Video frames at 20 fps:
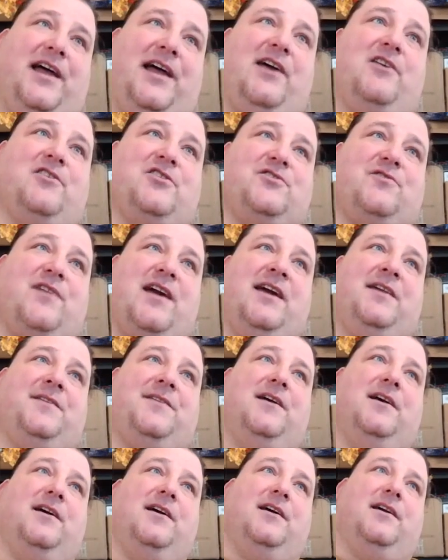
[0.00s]
layer
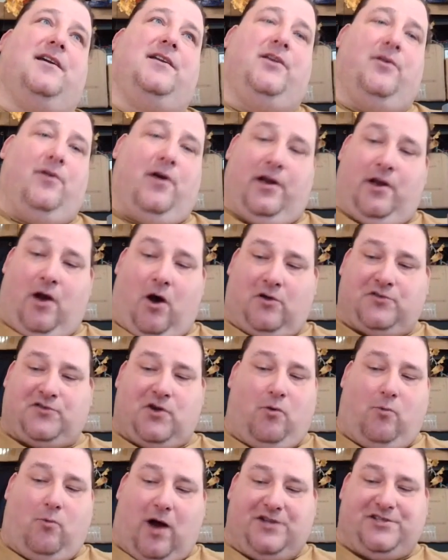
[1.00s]
strength, you and
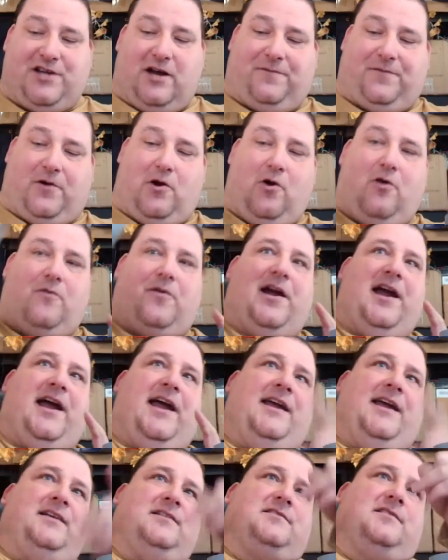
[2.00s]
also watch out for
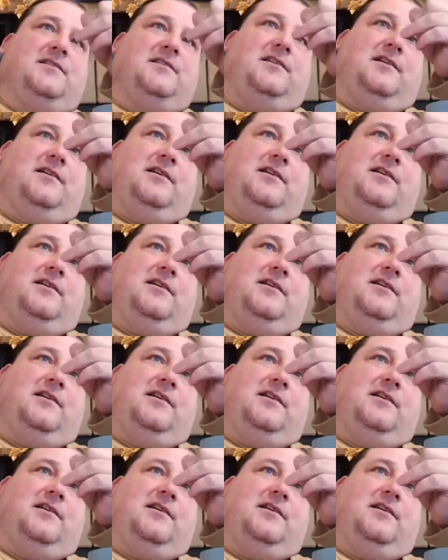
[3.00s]
overhangs.